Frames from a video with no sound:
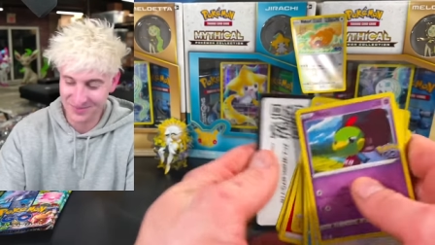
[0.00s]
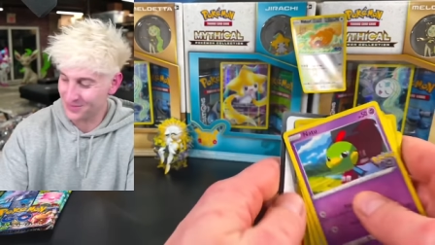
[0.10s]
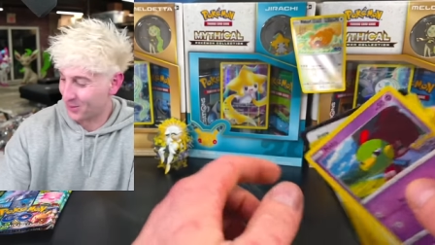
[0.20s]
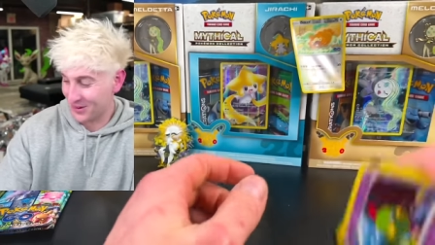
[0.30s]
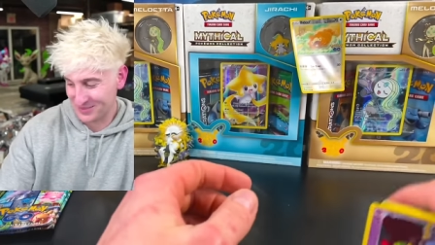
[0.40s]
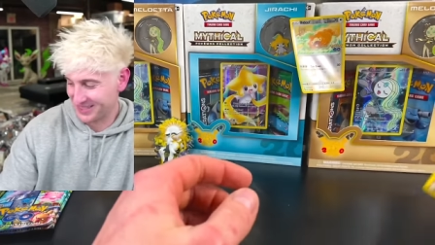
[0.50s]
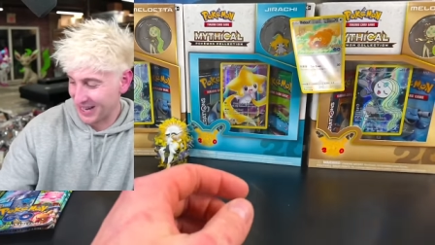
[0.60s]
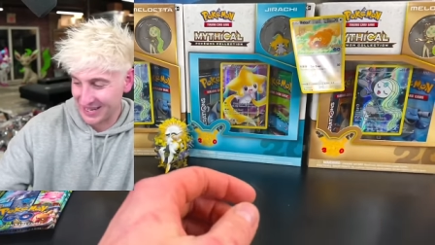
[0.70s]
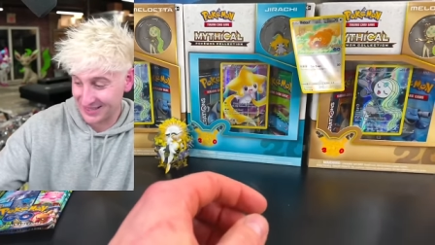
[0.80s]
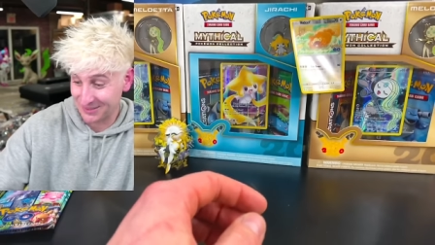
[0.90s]
the more I'm
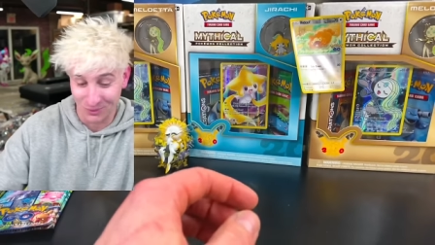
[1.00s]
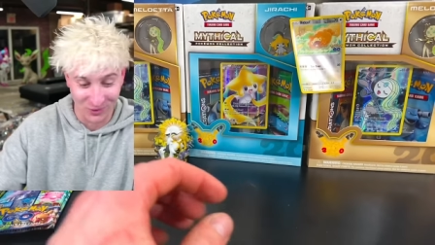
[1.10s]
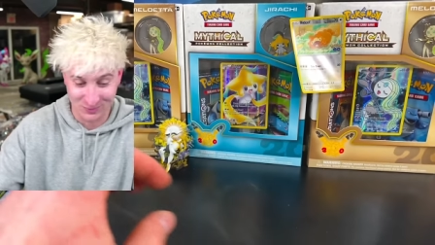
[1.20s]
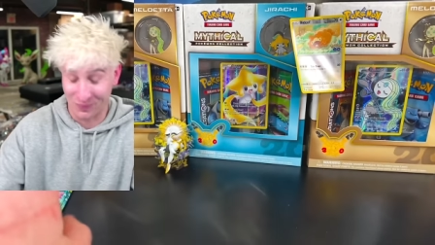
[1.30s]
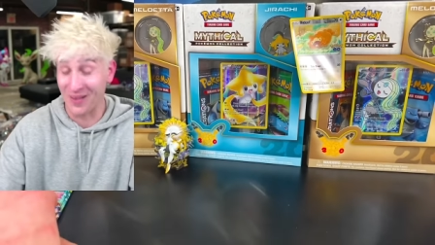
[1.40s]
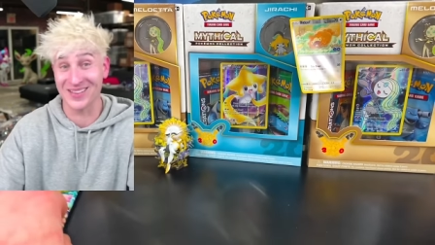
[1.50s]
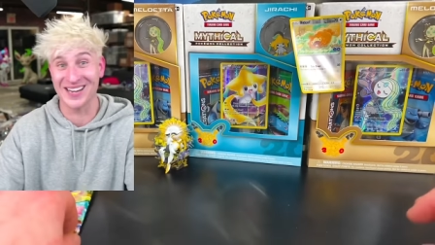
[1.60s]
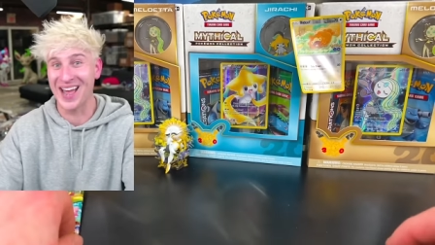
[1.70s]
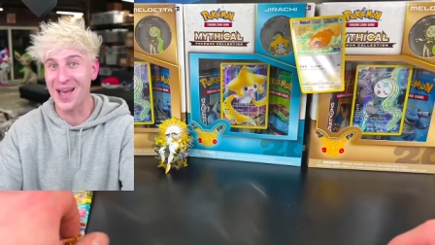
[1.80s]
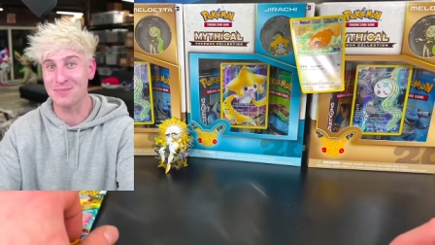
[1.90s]
saying it, the more it's probably going to
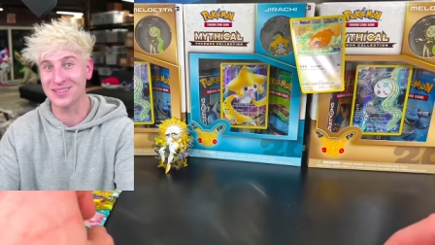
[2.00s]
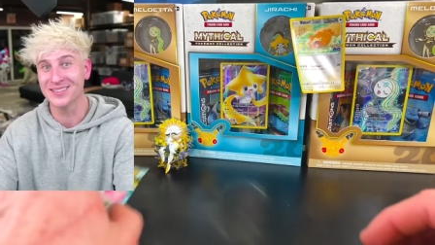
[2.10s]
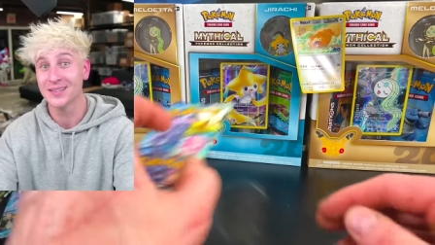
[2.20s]
happen.